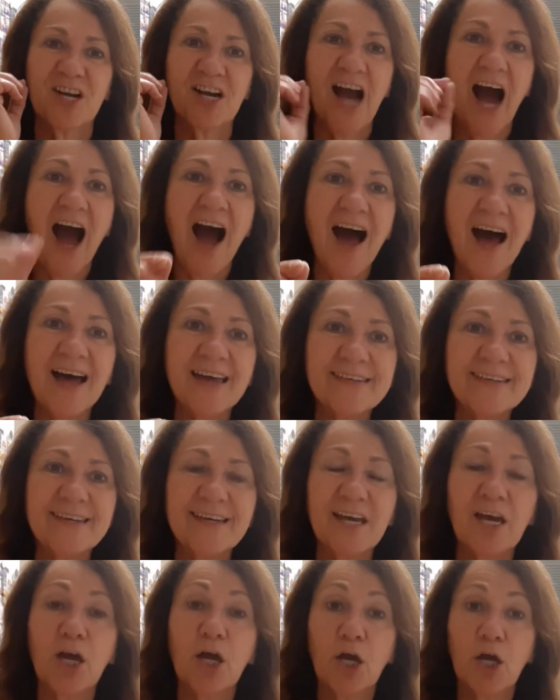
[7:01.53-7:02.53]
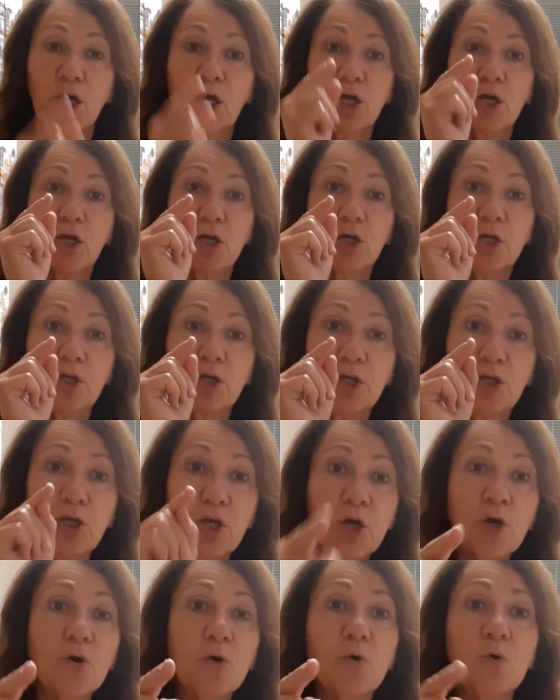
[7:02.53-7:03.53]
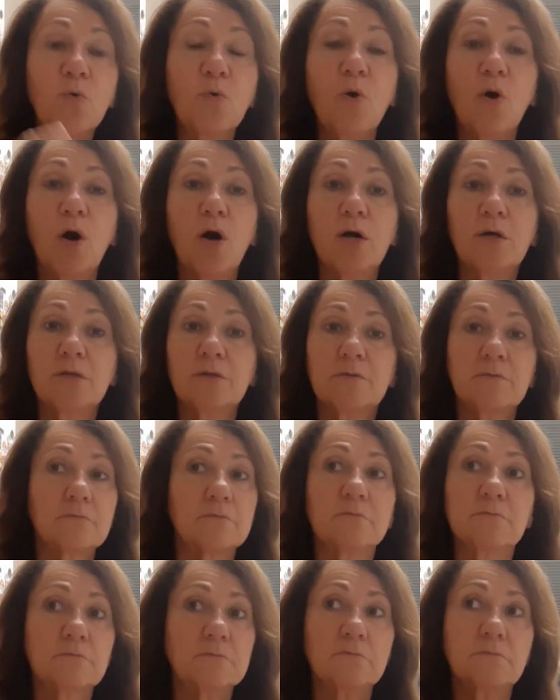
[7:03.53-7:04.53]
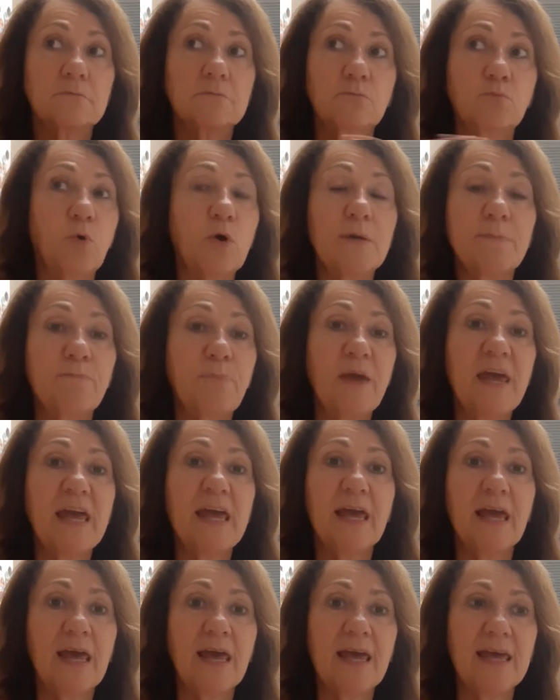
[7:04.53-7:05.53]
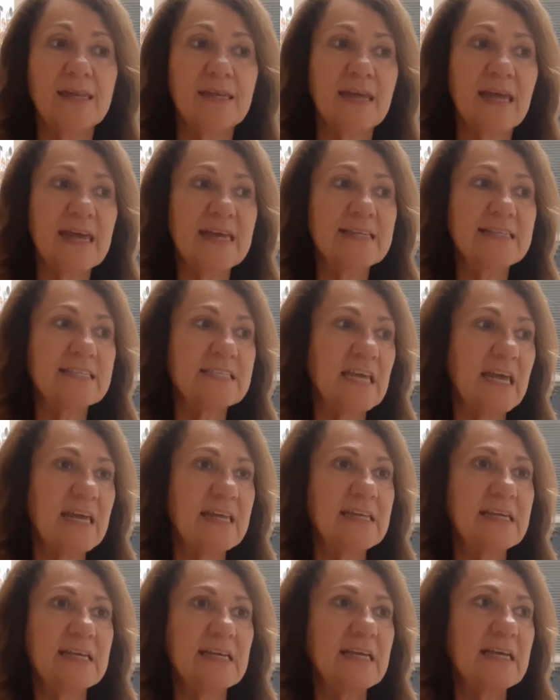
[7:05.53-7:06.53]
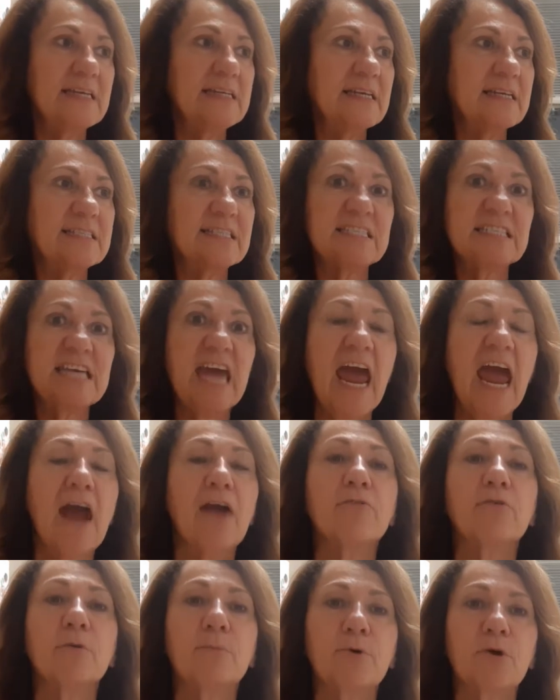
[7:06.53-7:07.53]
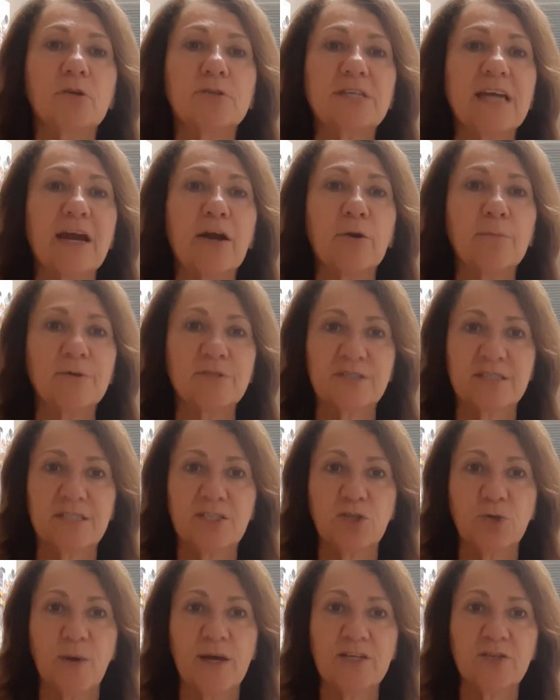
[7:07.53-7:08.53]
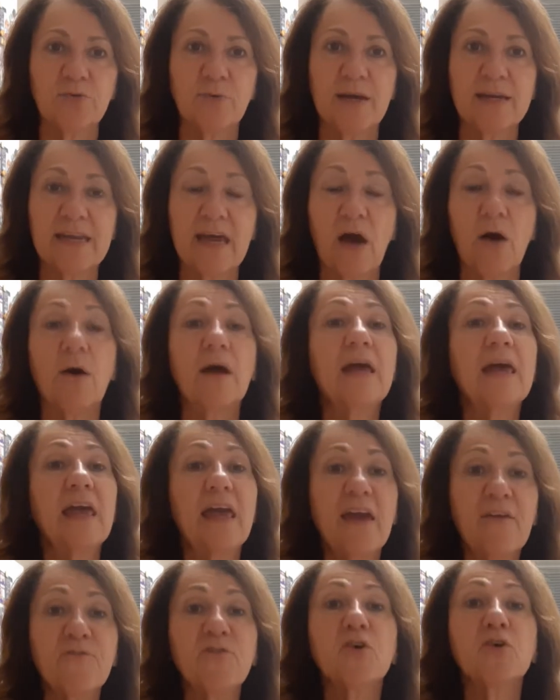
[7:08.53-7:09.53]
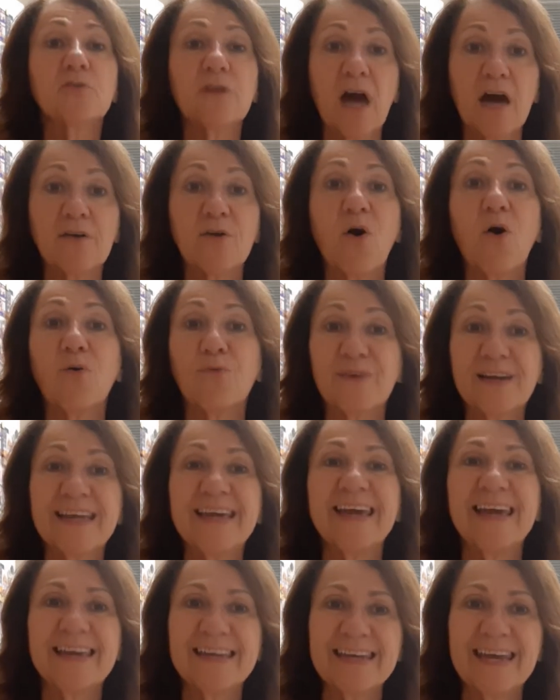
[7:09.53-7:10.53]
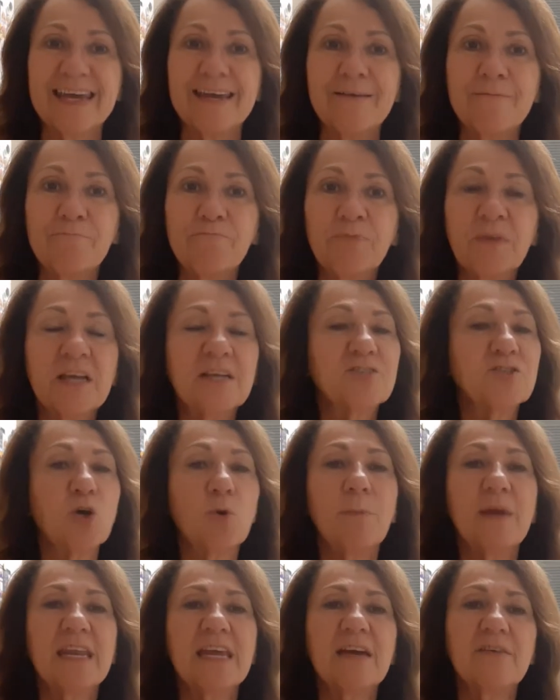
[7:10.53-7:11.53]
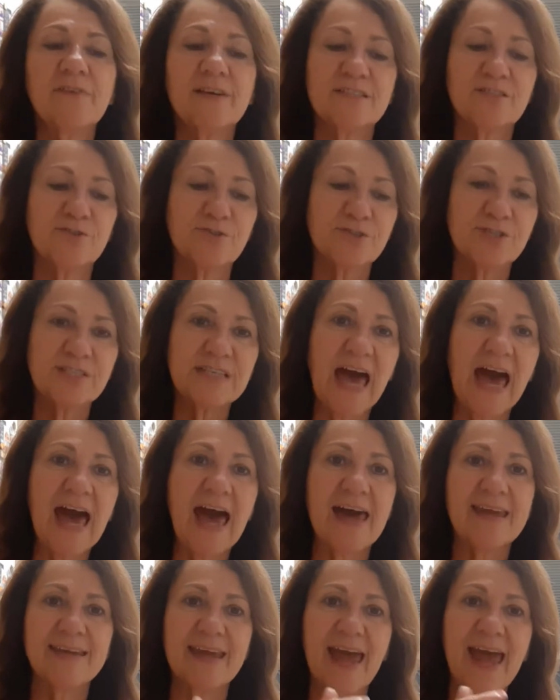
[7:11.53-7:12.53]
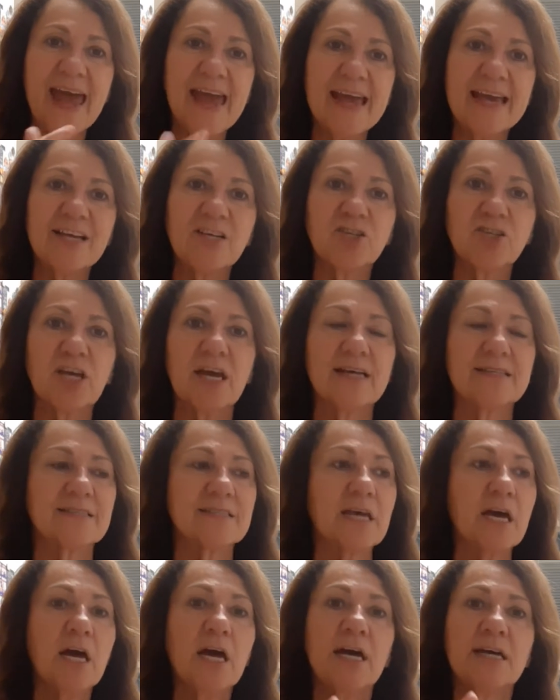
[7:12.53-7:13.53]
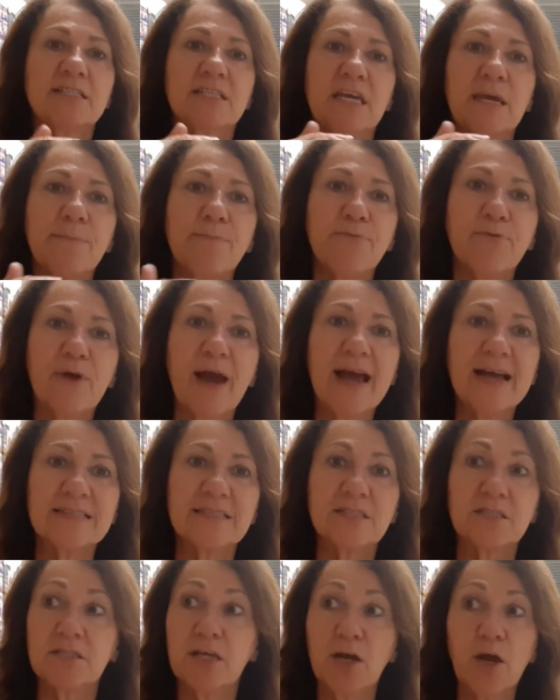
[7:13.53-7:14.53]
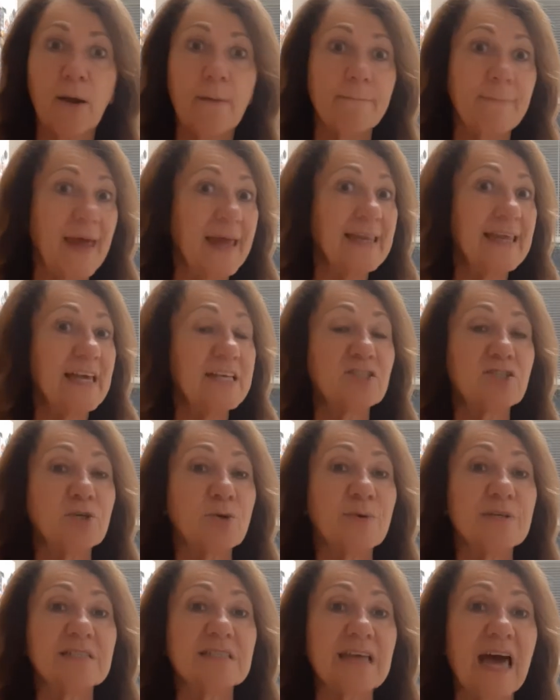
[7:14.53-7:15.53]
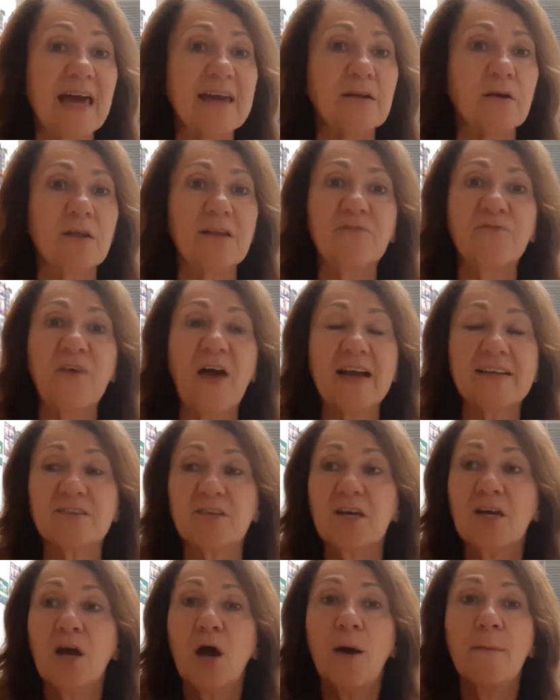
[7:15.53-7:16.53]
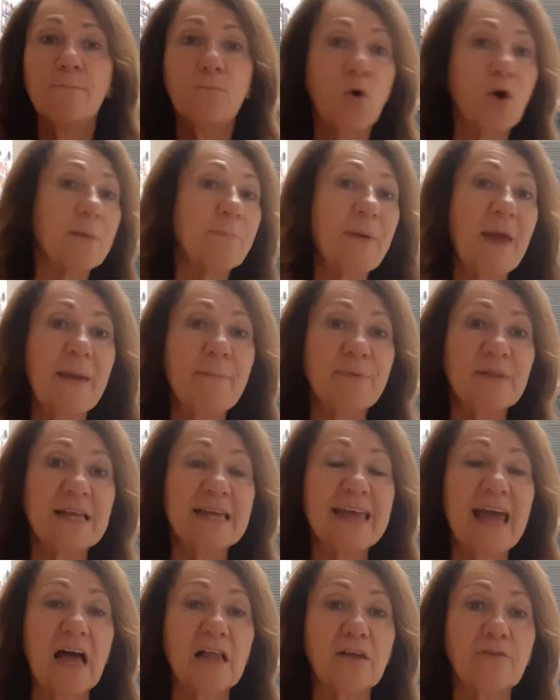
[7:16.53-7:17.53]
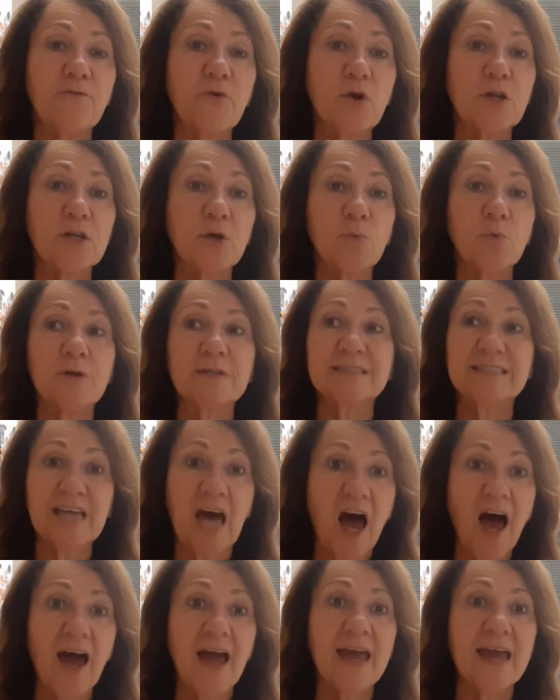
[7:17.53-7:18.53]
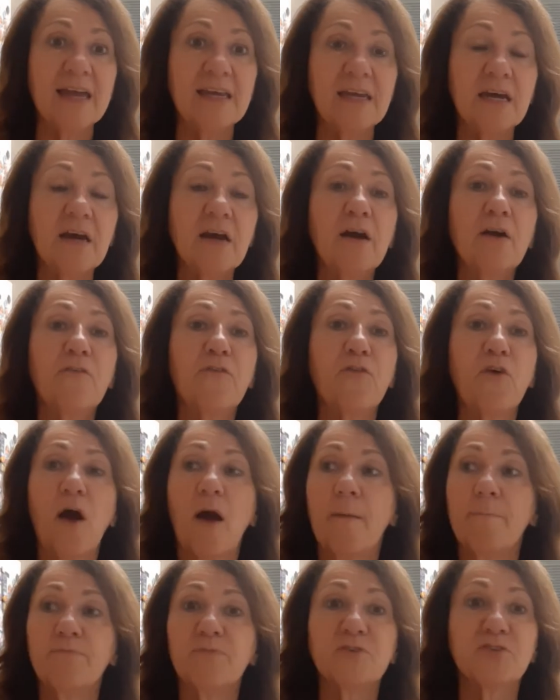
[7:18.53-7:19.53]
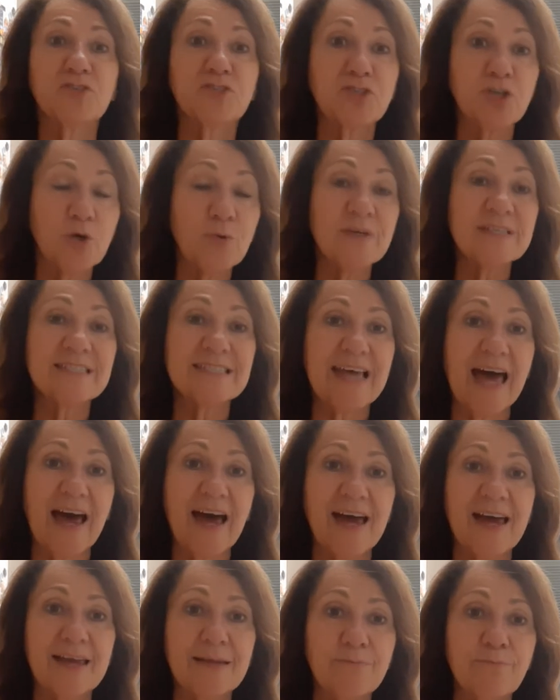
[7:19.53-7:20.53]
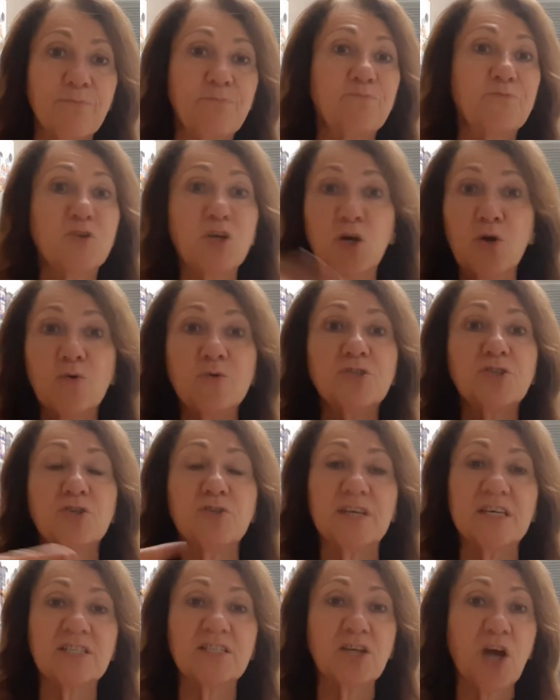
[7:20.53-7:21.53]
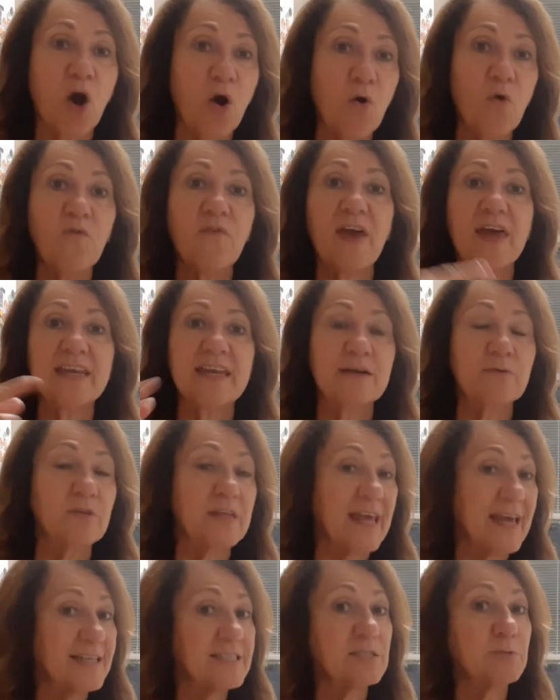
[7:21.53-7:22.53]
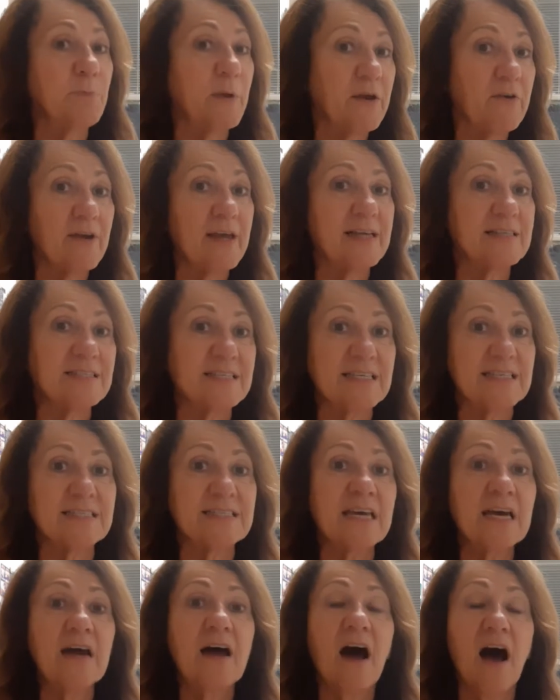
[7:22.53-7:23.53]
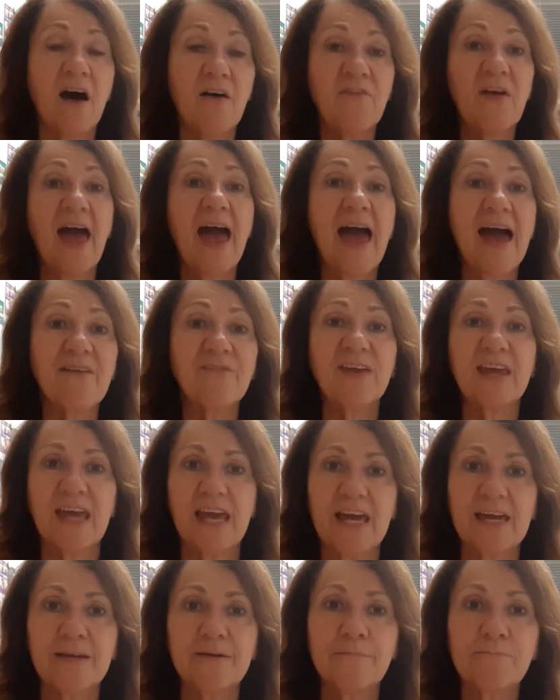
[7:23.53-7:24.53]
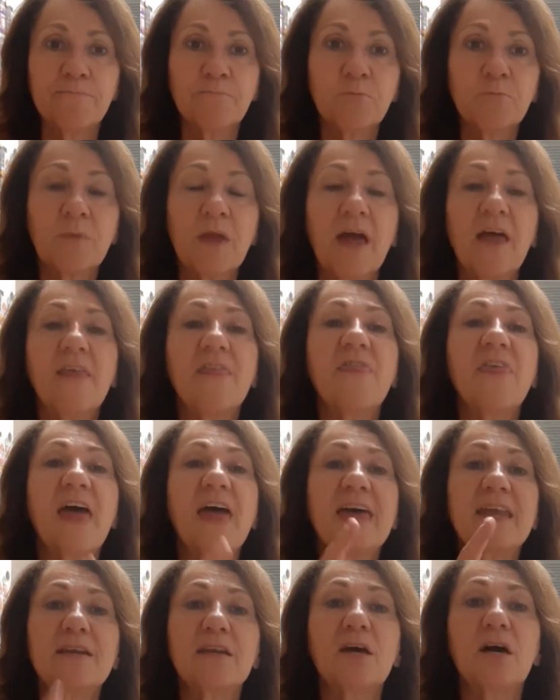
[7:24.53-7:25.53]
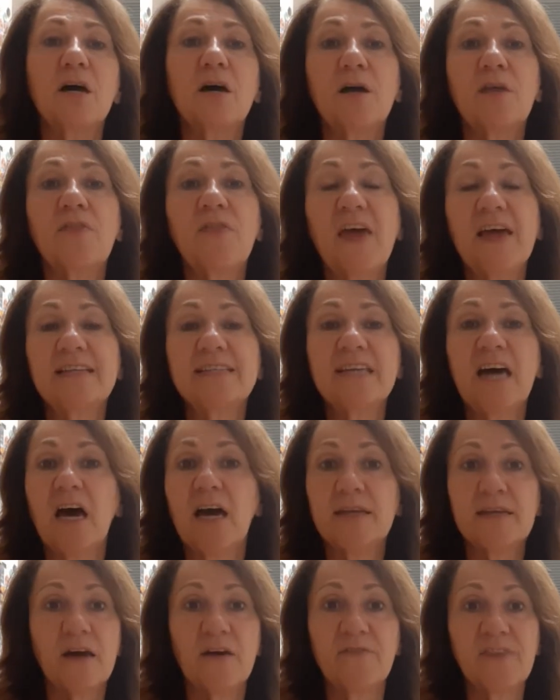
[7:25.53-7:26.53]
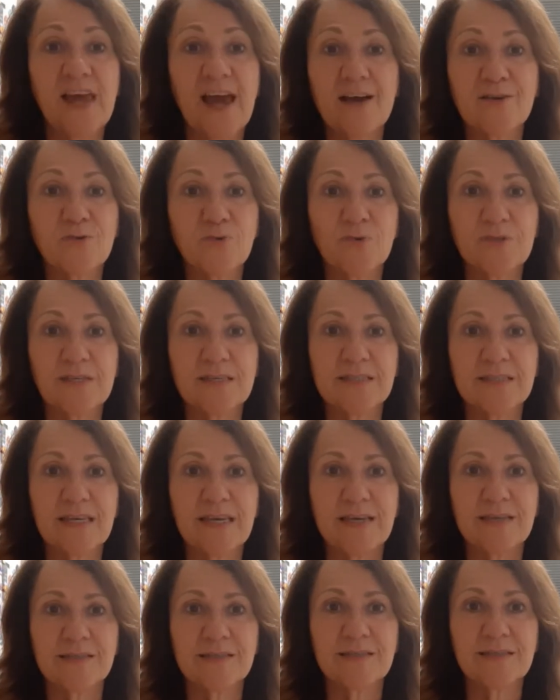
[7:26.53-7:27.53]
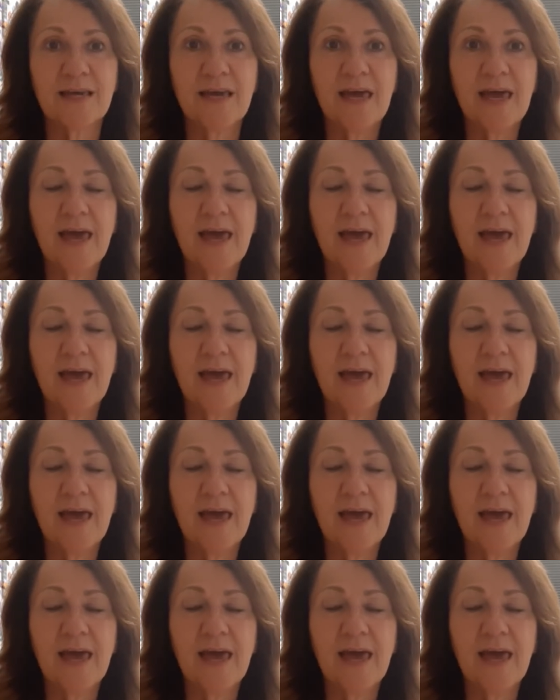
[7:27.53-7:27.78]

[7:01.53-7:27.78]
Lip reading: God, you would be in a terrible, terrible situation right now if you're not already in it. So many of us are sad, anxious, depressed. There are many suicidal. In fact, more people in California died from suicide due to this COVID and the experiences of having it than died of the actual disease.